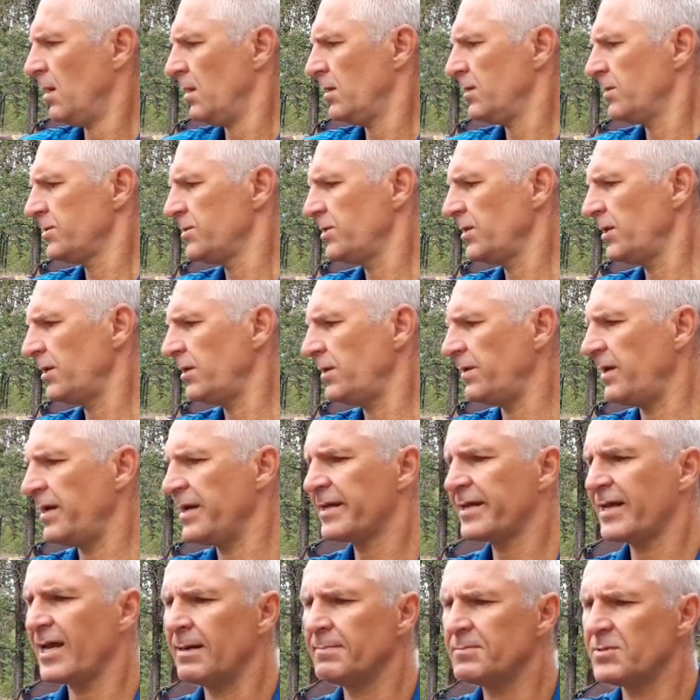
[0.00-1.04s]
So
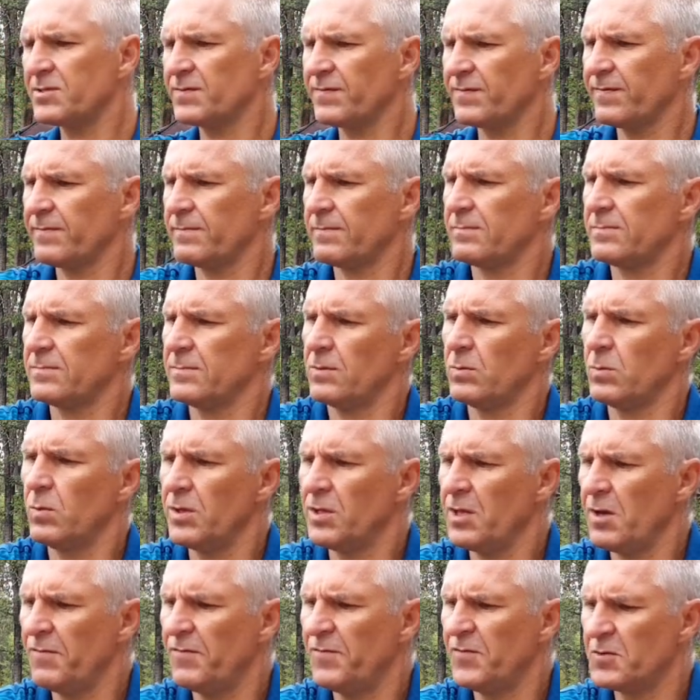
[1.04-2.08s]
it comes with
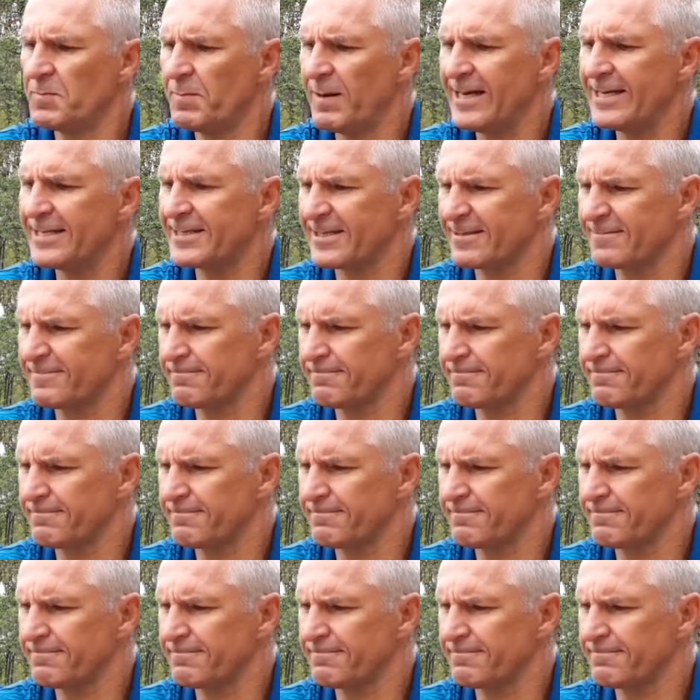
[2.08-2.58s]
a foot plate,